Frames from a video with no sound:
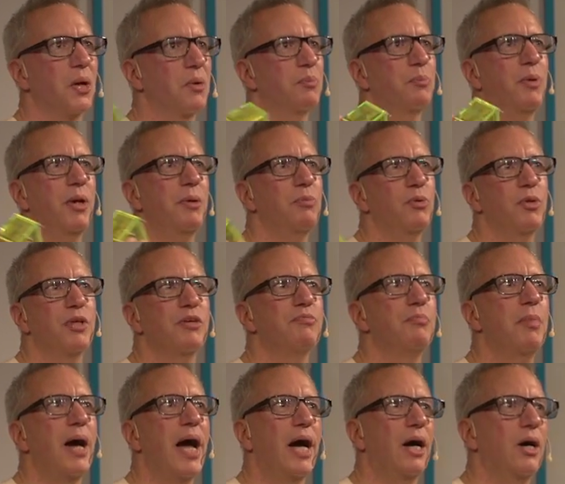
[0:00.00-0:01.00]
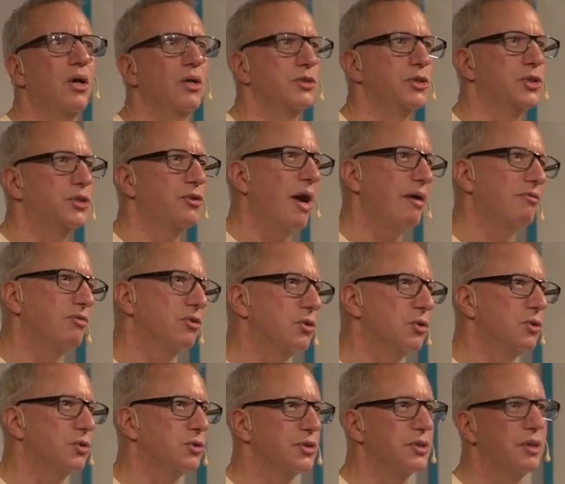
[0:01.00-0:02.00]
people they've met on
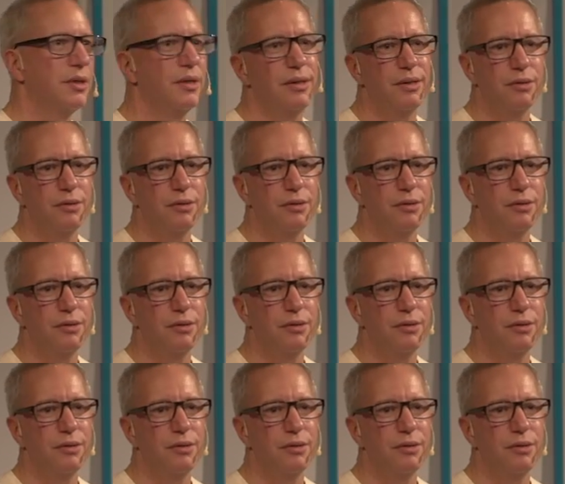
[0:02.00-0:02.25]
travels,